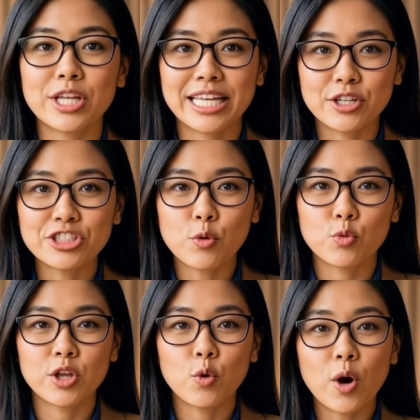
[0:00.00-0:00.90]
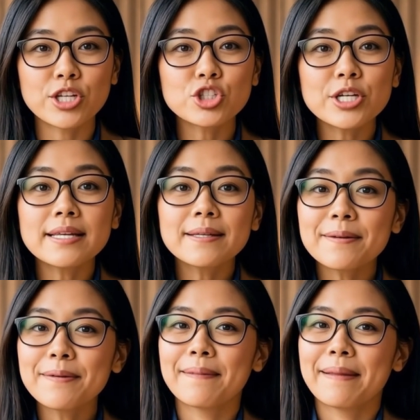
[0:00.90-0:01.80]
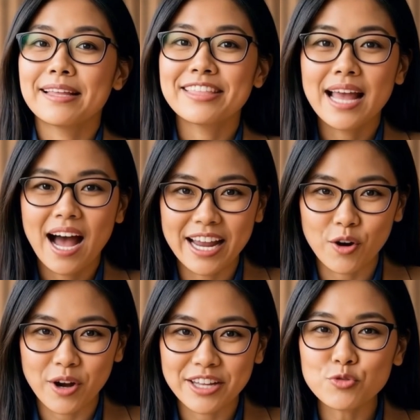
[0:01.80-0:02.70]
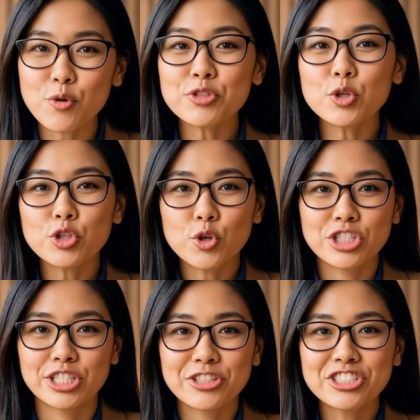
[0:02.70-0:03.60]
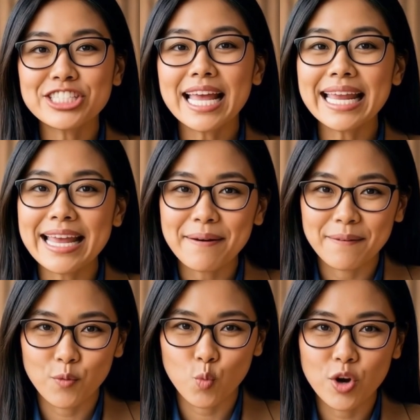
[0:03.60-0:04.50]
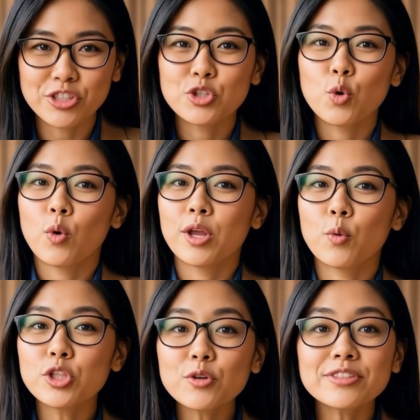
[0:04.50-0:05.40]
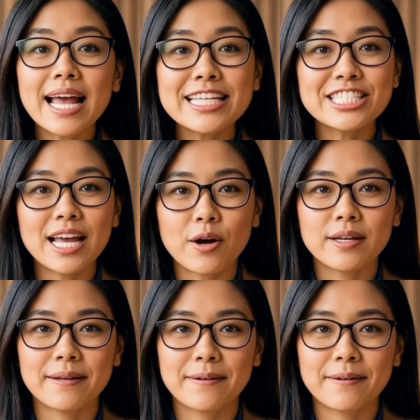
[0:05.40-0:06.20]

here's the real question: if the IRS reviewed your deals today, what story would your facts tell?